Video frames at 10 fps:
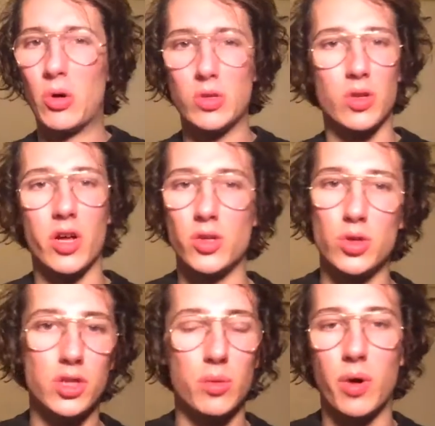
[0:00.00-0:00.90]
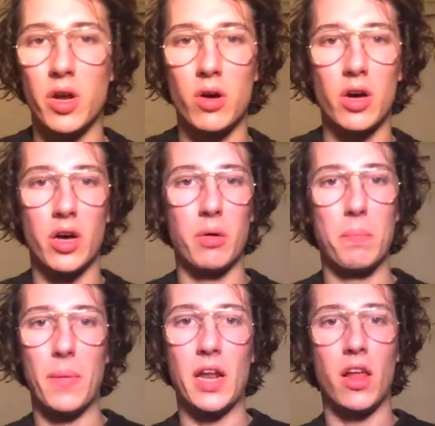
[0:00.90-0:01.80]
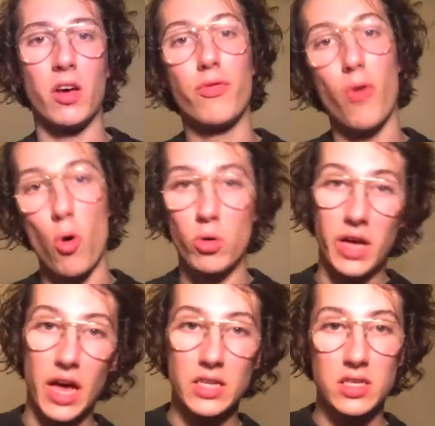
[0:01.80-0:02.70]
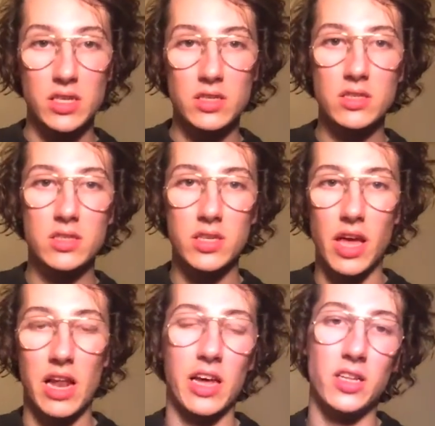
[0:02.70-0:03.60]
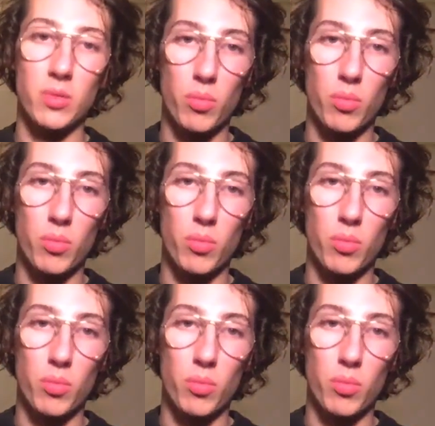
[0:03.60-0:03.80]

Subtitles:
also like Deutsche Bank made like phone cases, and like the